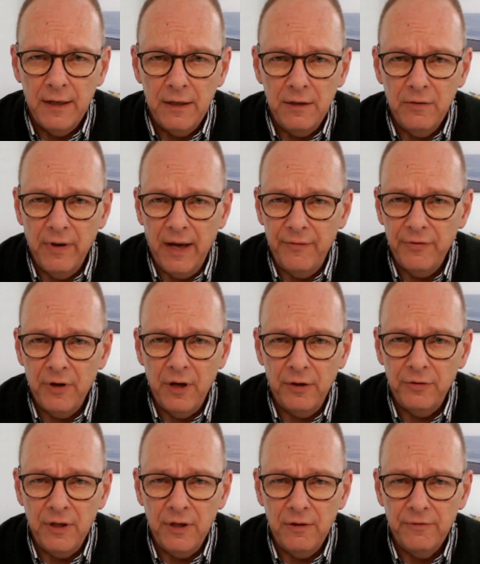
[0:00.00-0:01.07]
You have a
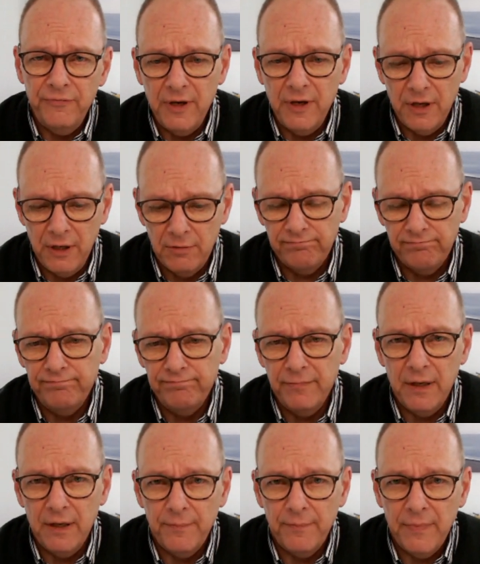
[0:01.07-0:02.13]
cut in your finger,
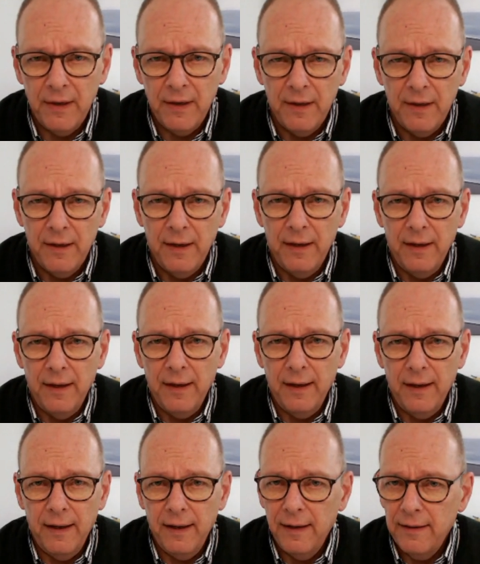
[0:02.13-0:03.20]
yeah,
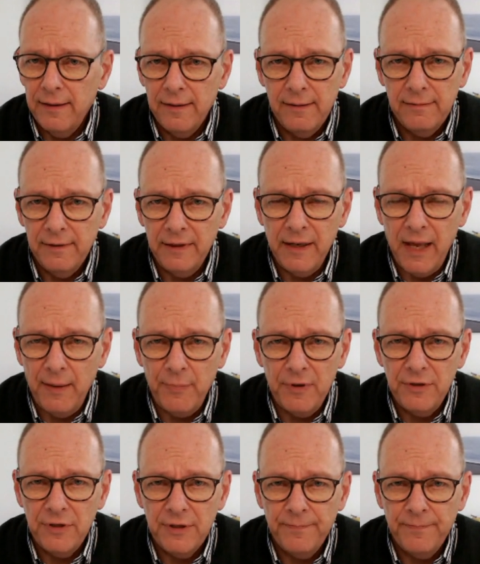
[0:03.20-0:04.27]
it
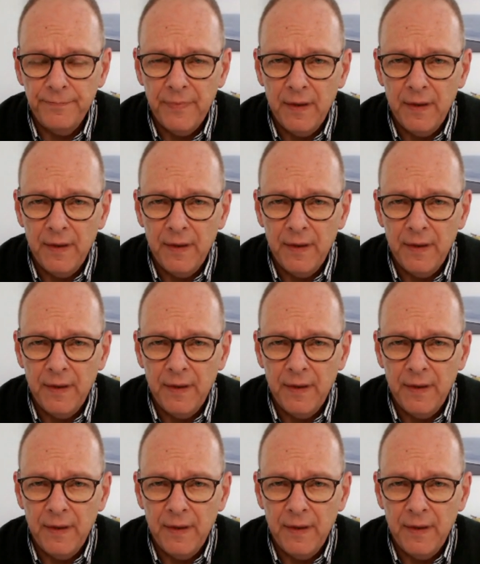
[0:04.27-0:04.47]
happens.